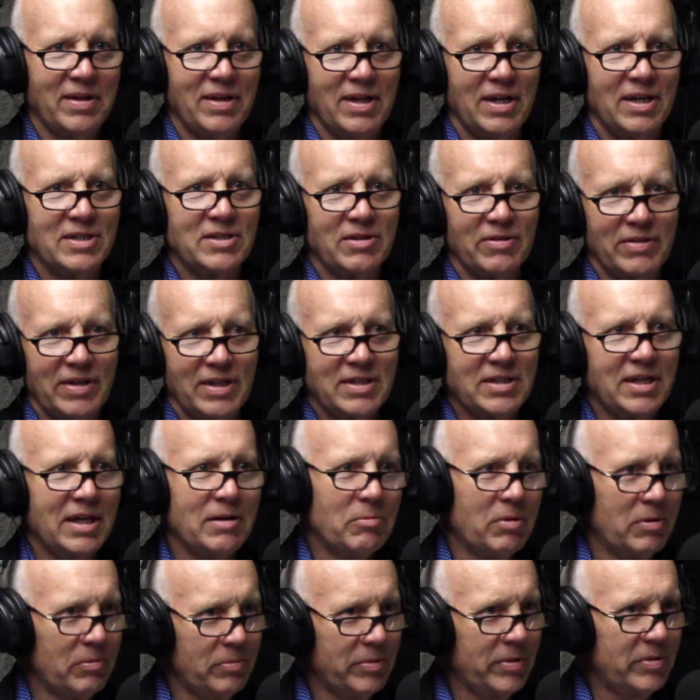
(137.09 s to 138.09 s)
And so that's kind of
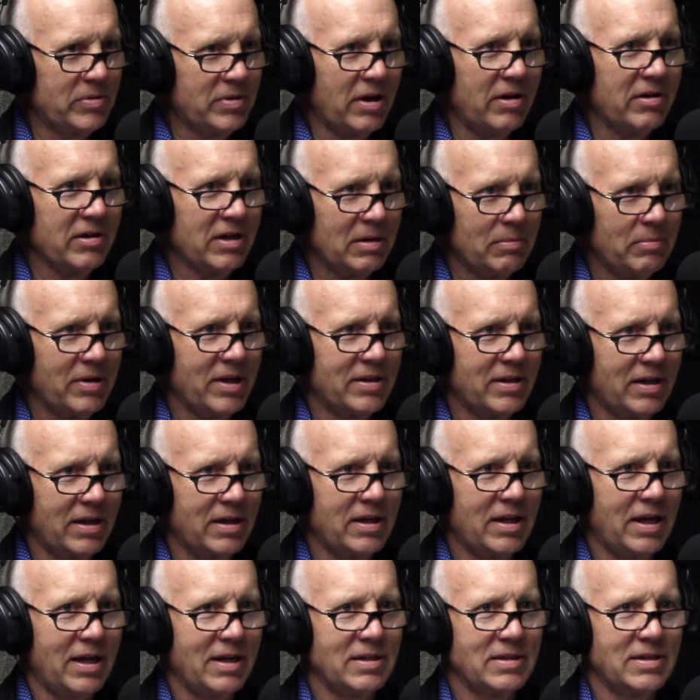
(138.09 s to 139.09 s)
what we were talking about that
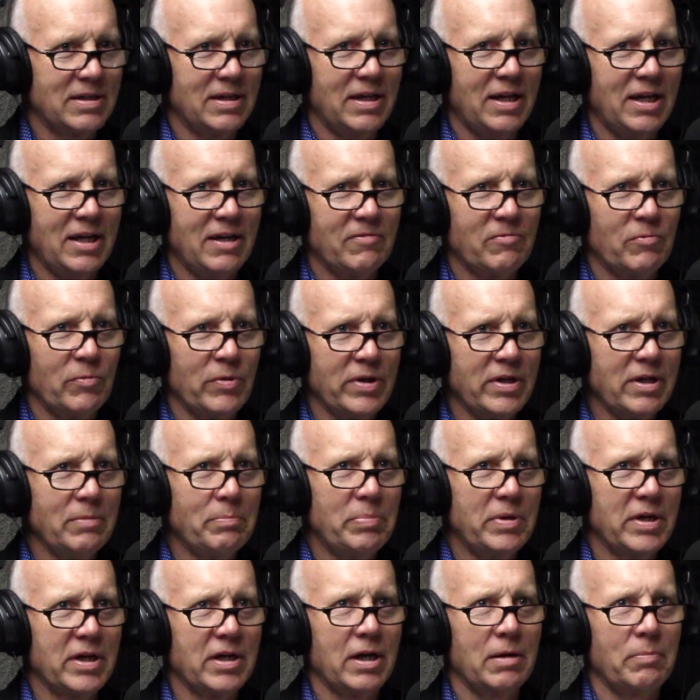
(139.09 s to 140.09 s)
day is that, hey, if we can
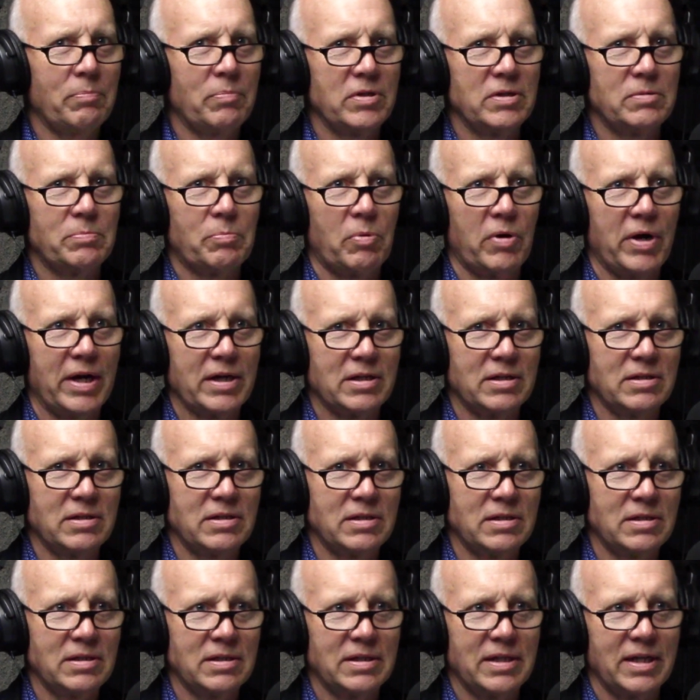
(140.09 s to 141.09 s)
pick up these
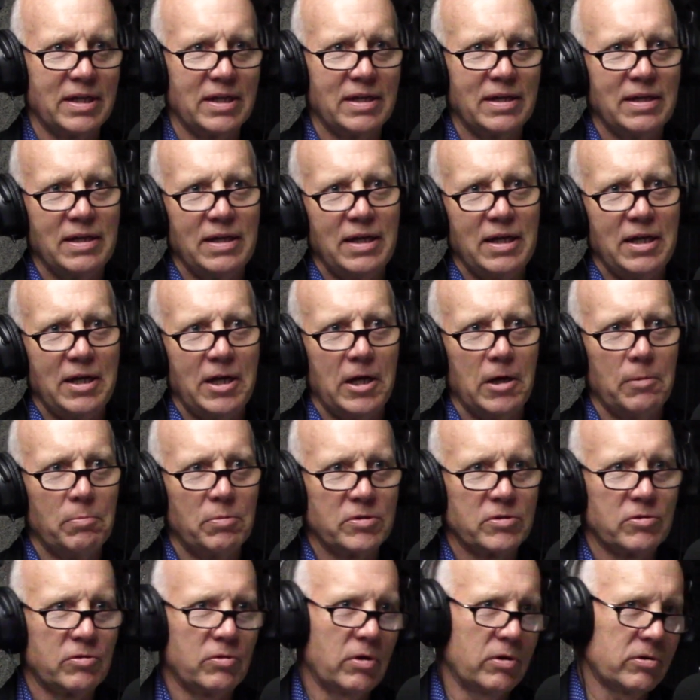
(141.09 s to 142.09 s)
practices that help
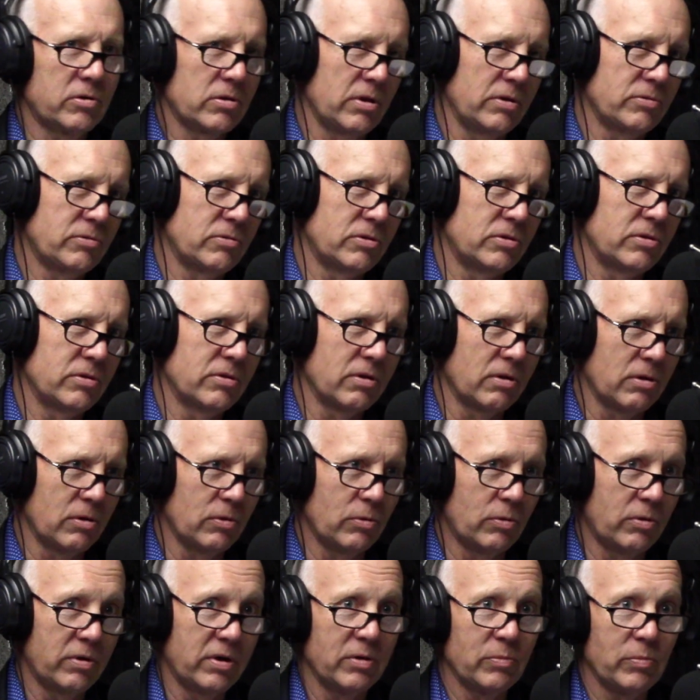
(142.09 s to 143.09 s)
us grow closer to the
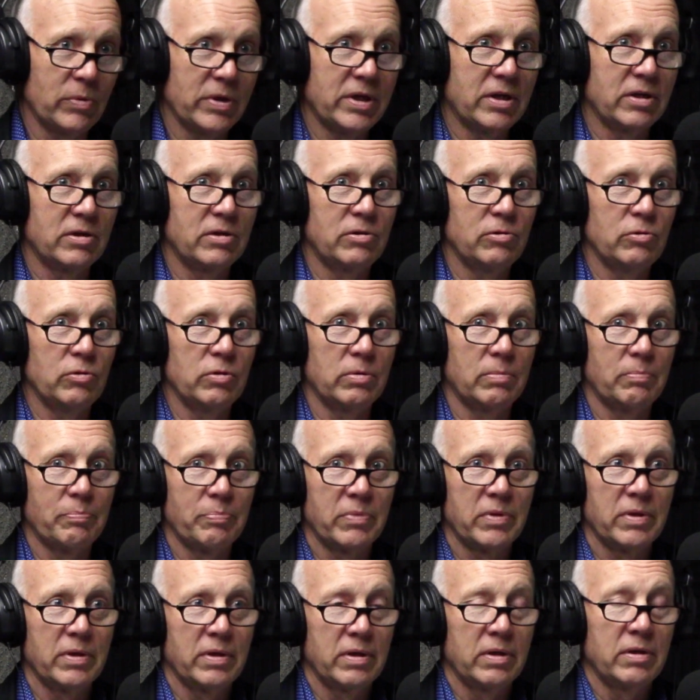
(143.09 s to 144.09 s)
Lord and we can do
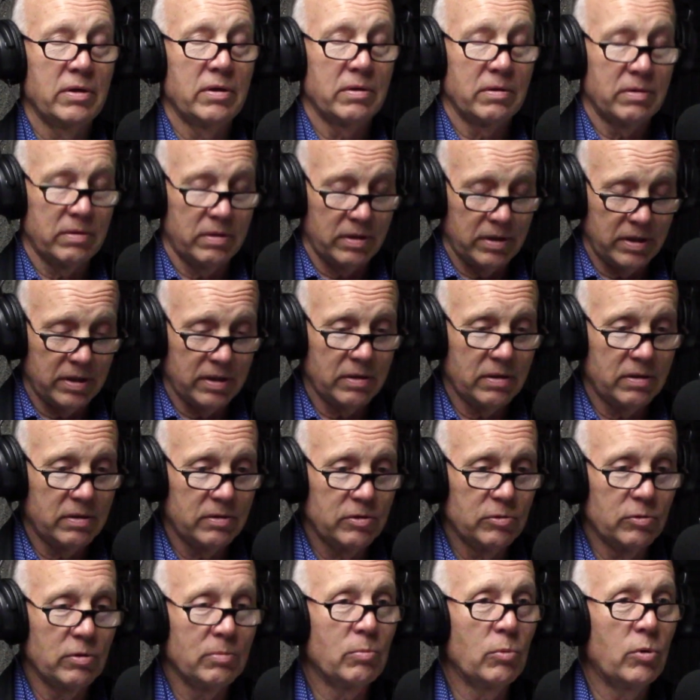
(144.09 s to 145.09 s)

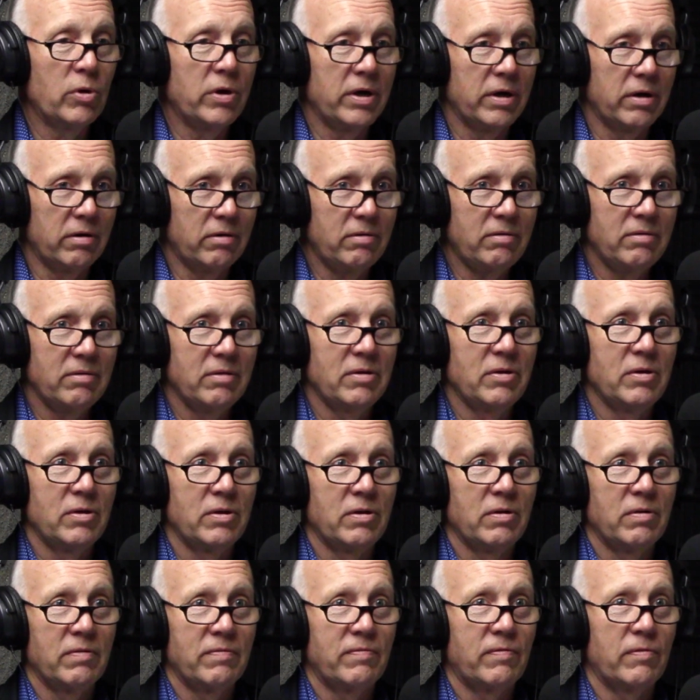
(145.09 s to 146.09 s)
them well
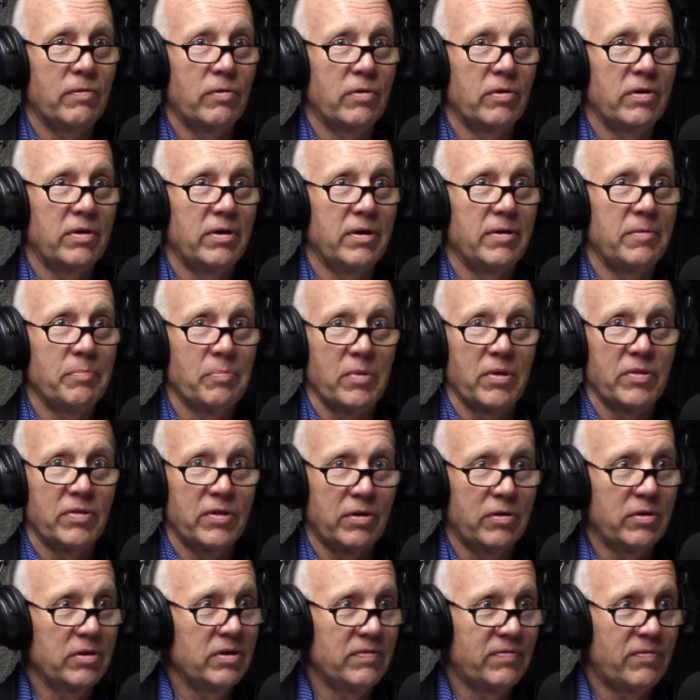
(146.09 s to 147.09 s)
for
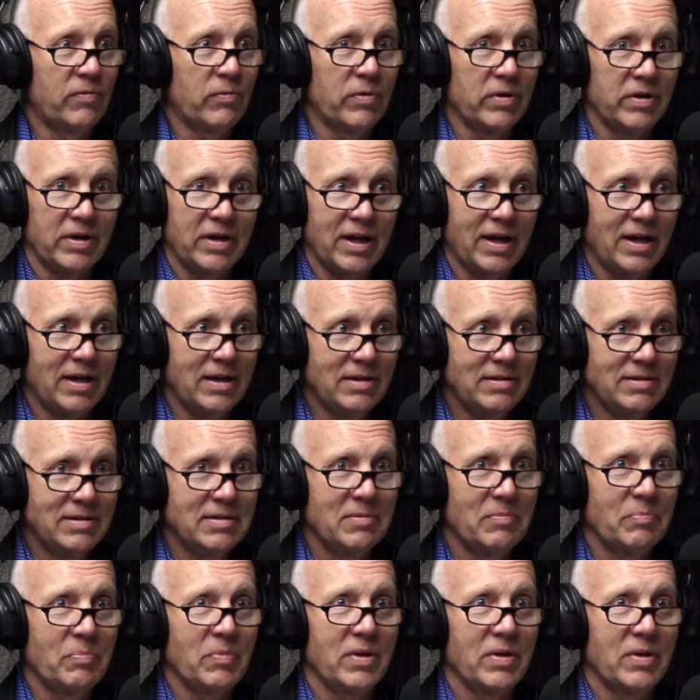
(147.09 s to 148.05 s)
30 to 40 days,